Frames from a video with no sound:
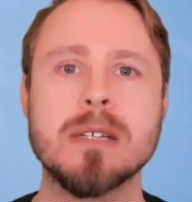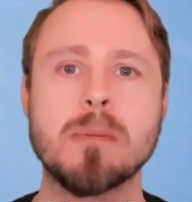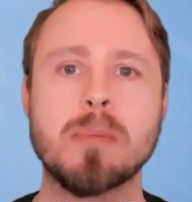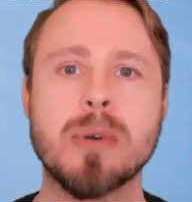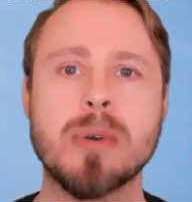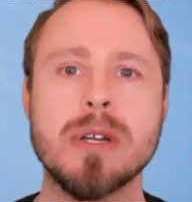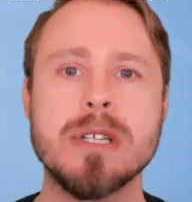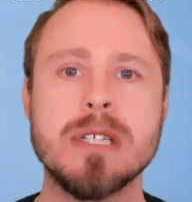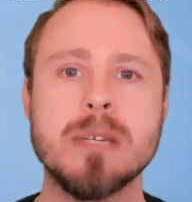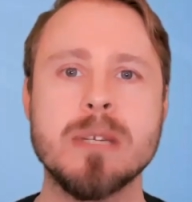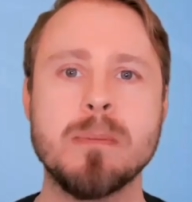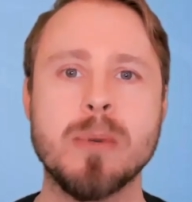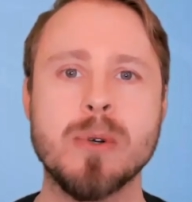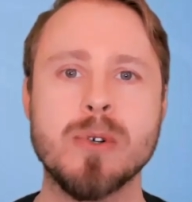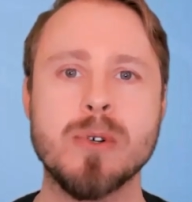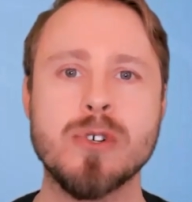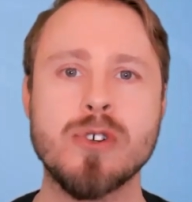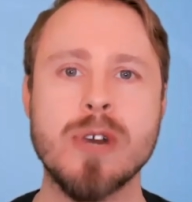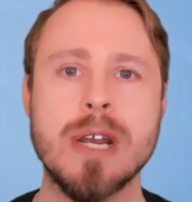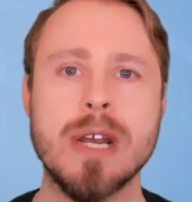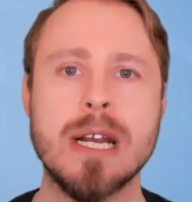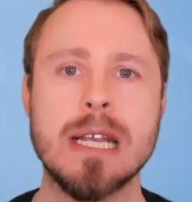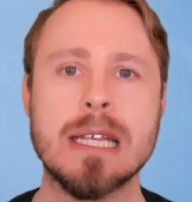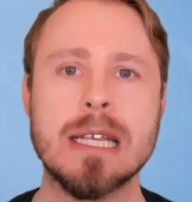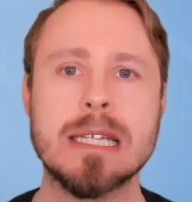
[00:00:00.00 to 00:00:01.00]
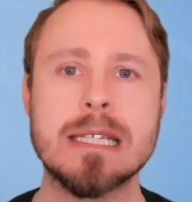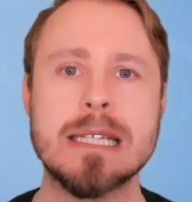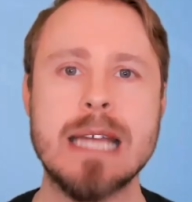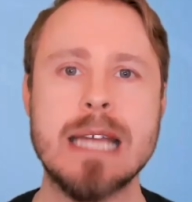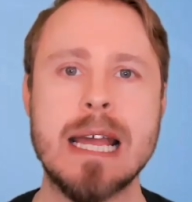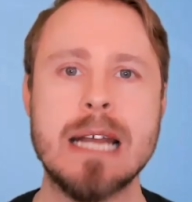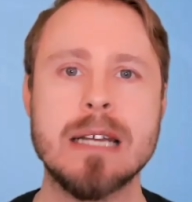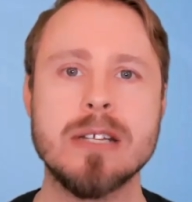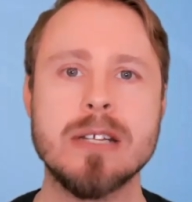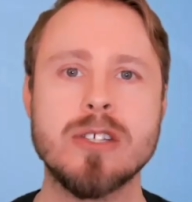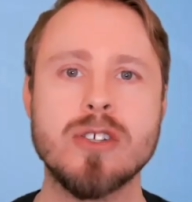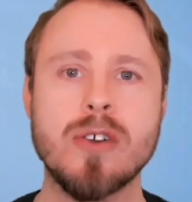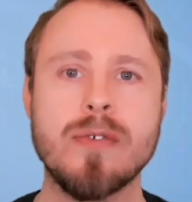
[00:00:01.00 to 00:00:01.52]
to Principal Trading
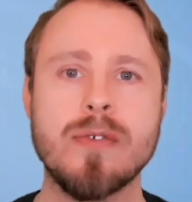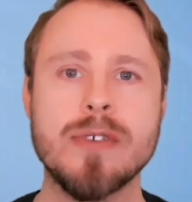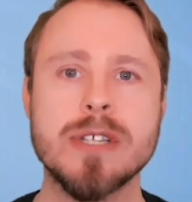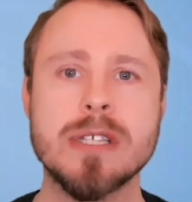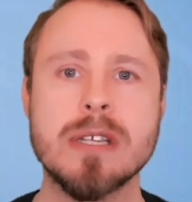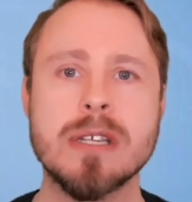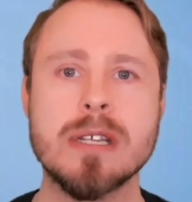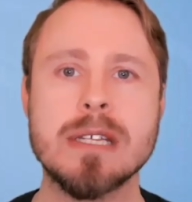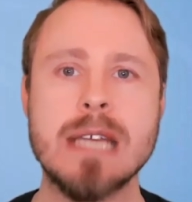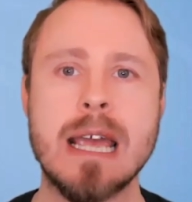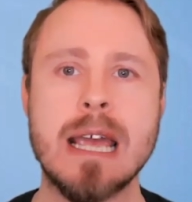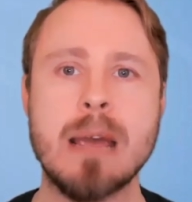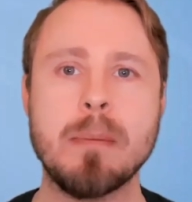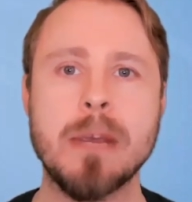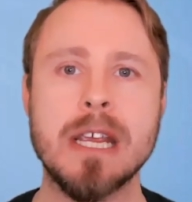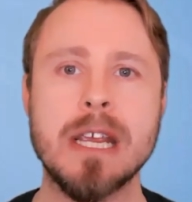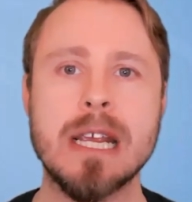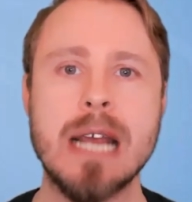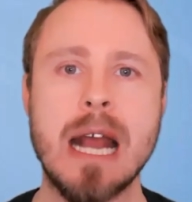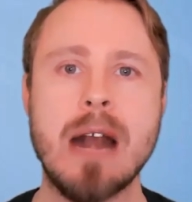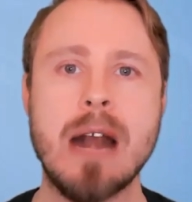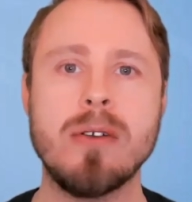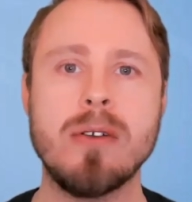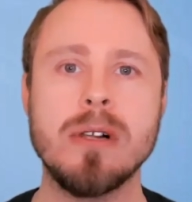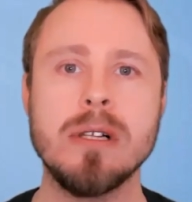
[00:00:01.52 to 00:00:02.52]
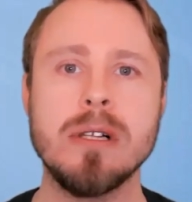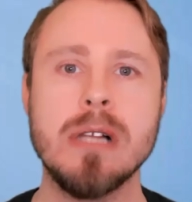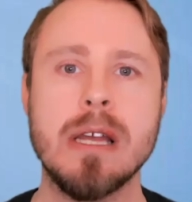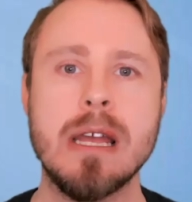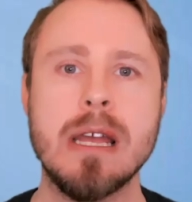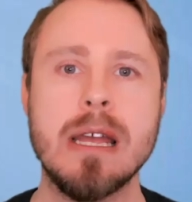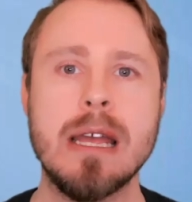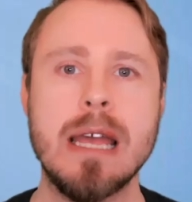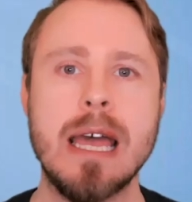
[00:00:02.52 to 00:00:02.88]
Standards Officer Tammy Carroll